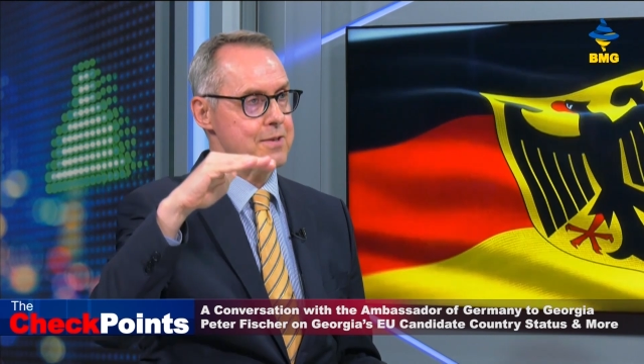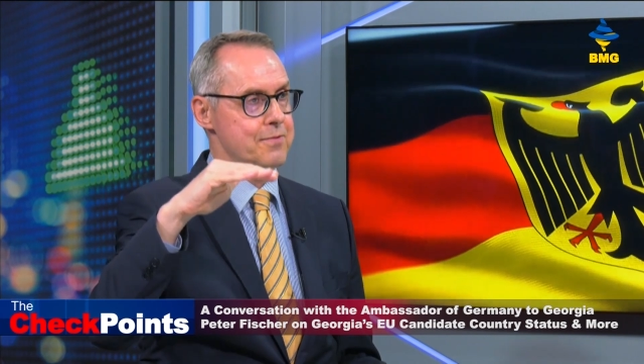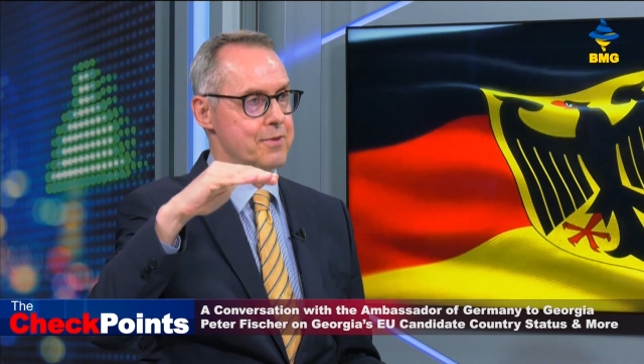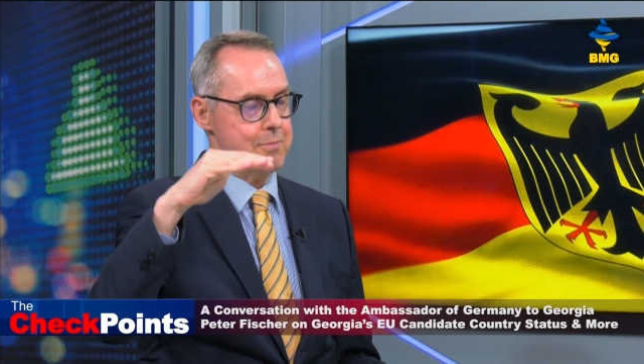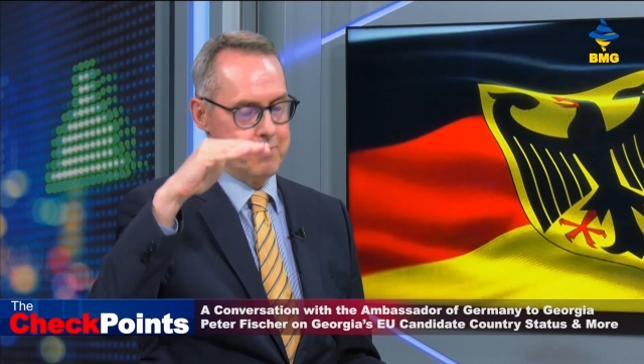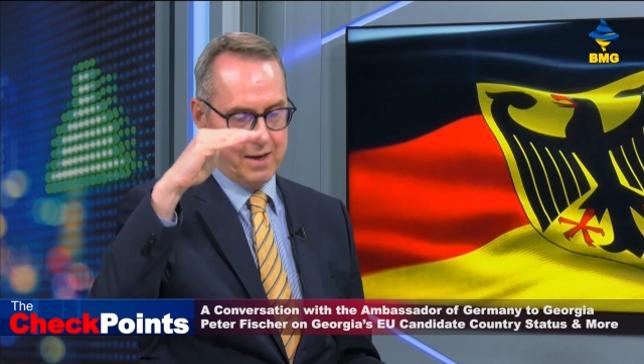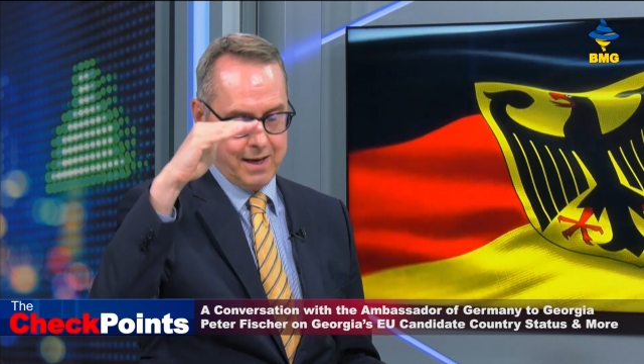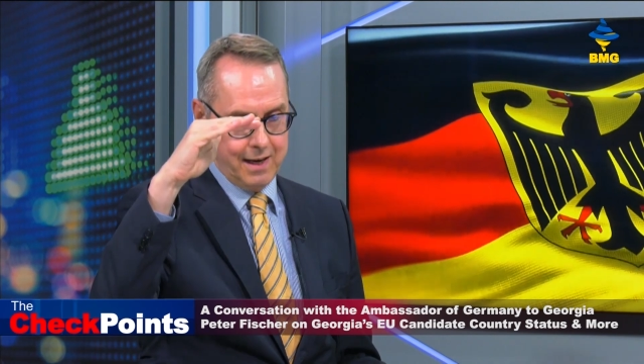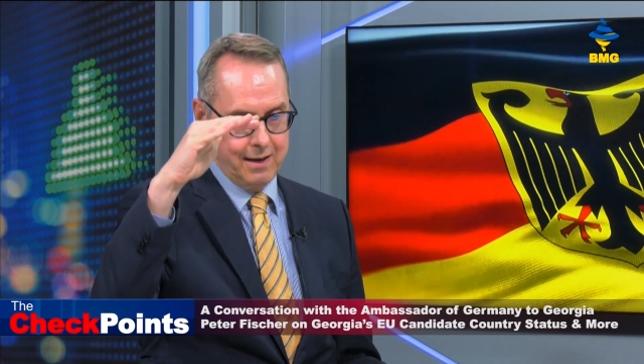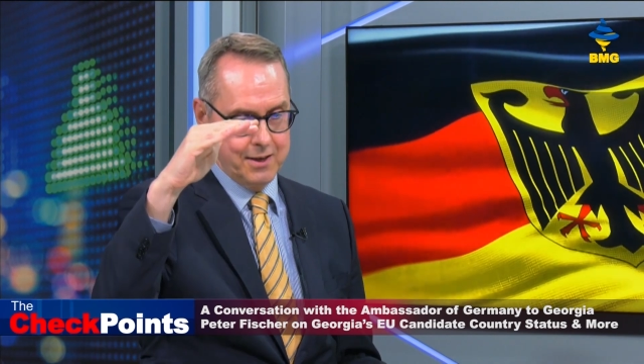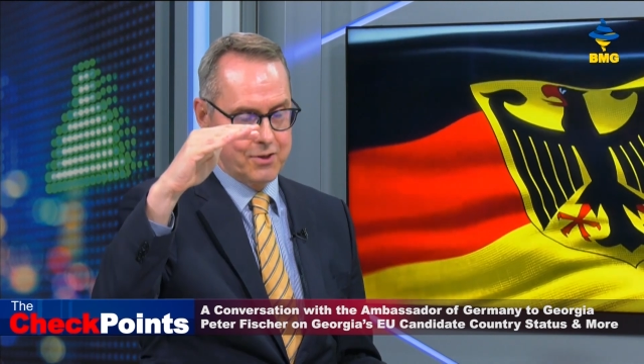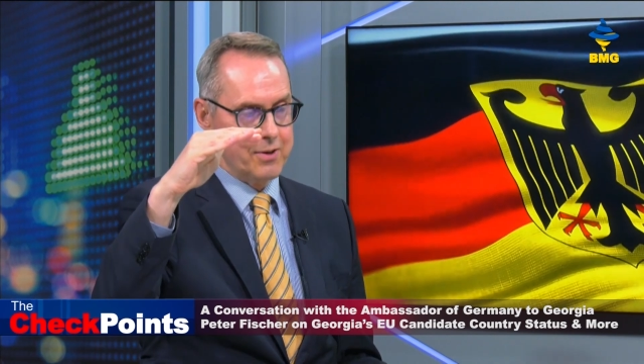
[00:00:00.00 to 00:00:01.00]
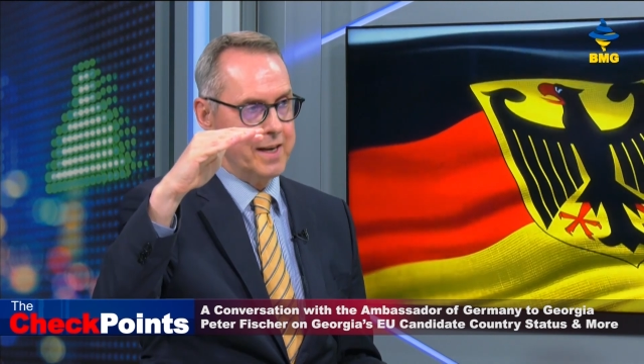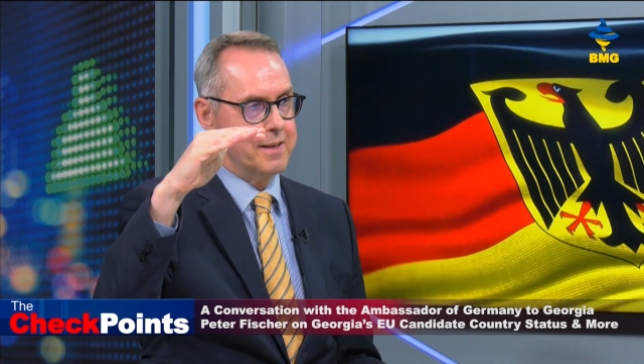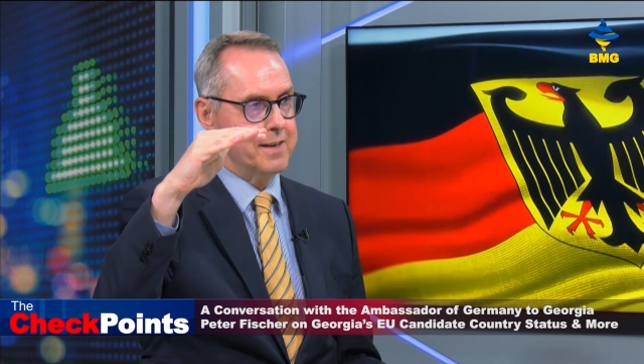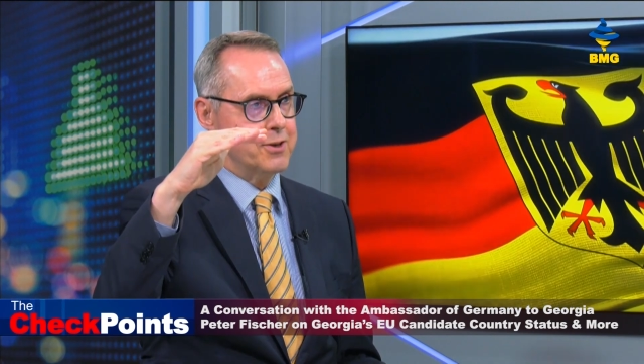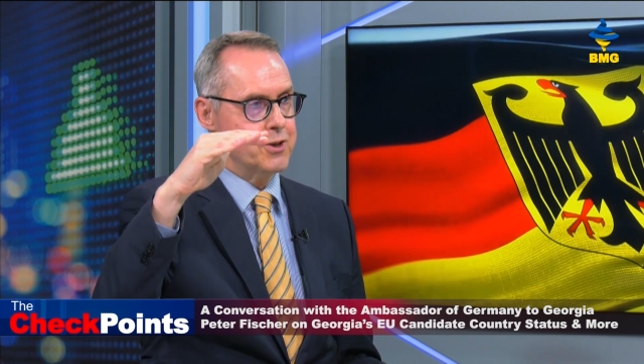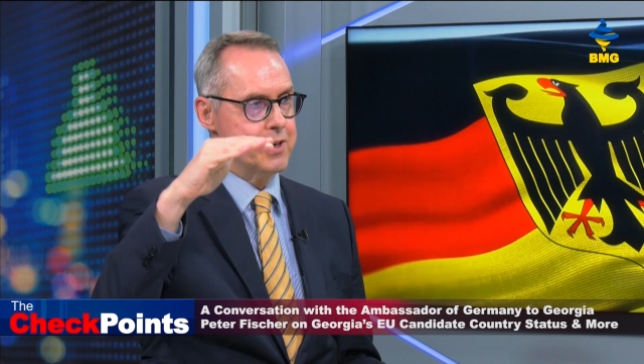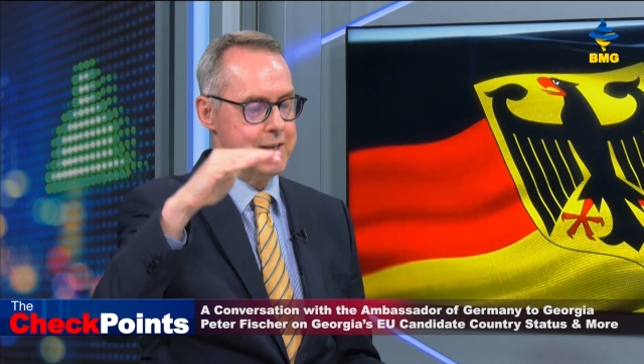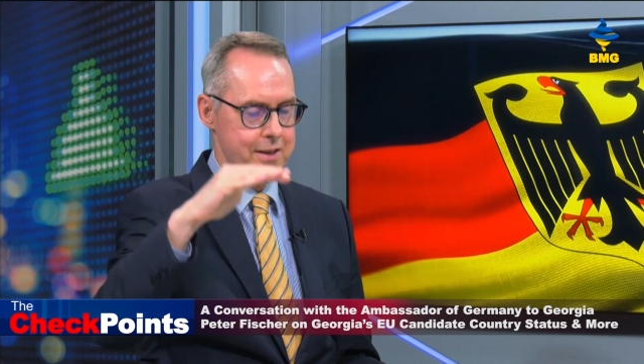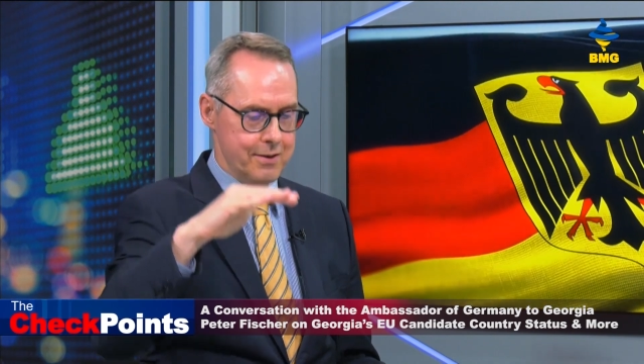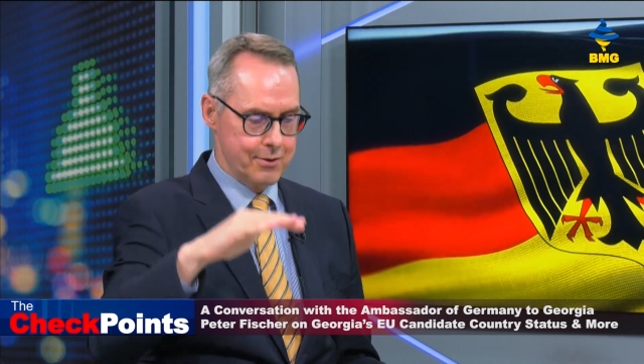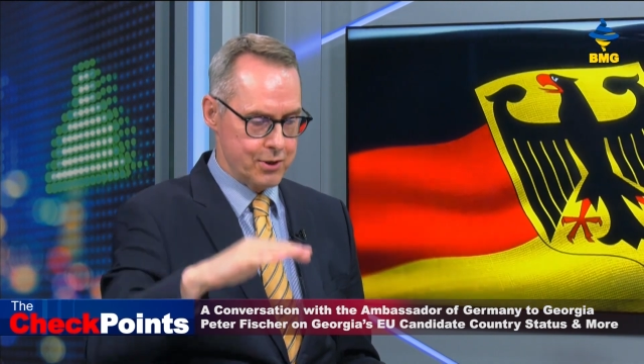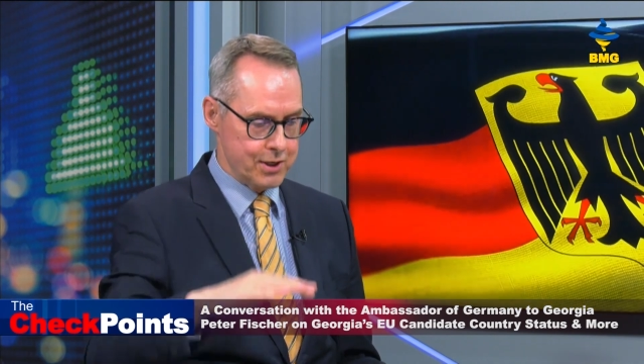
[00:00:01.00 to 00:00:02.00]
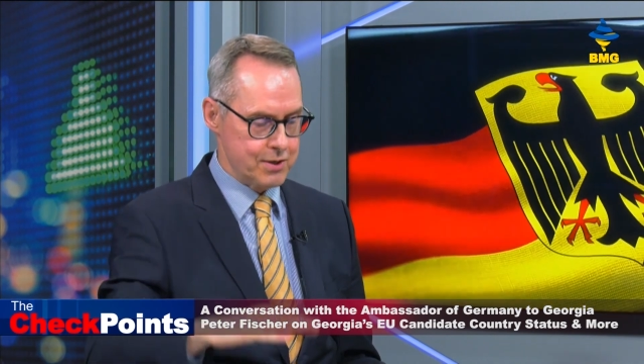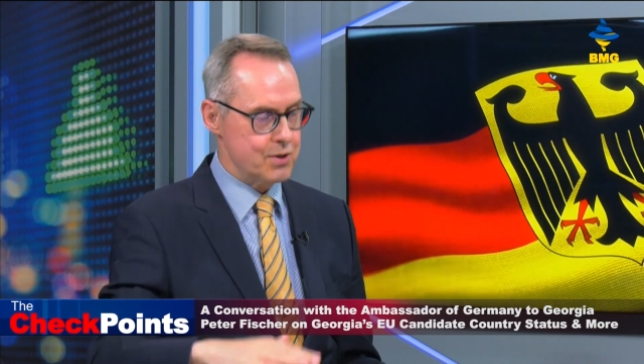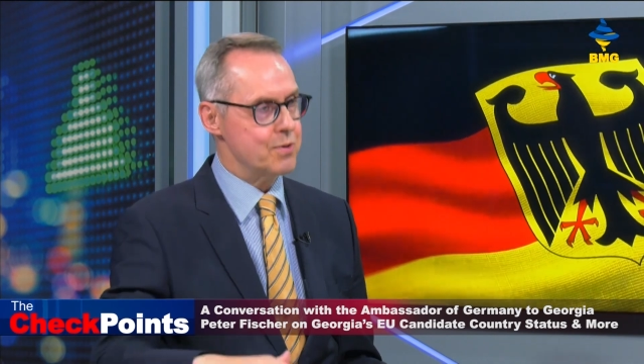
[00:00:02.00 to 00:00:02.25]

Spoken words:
from highly trained engineer just